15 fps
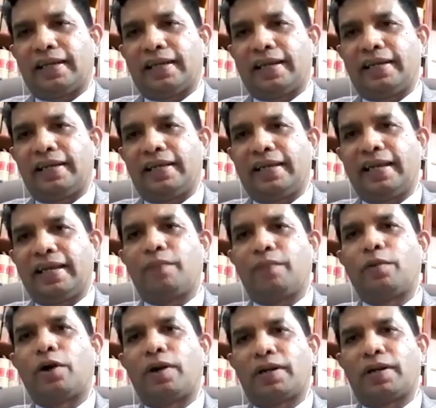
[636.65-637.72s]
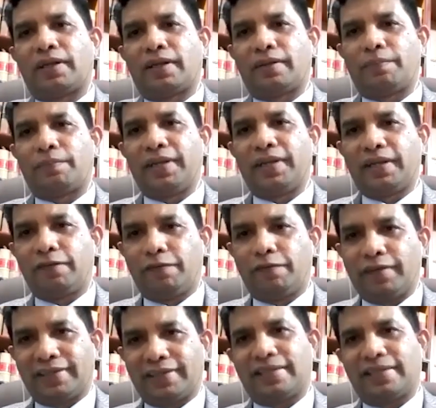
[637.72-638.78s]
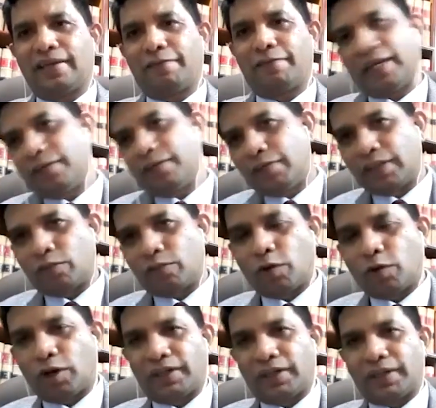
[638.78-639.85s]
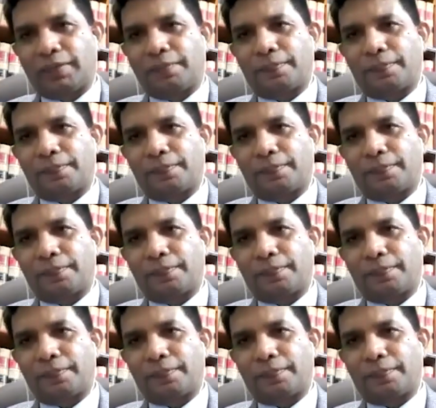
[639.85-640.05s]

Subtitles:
and he had brought a big vessel filled with water,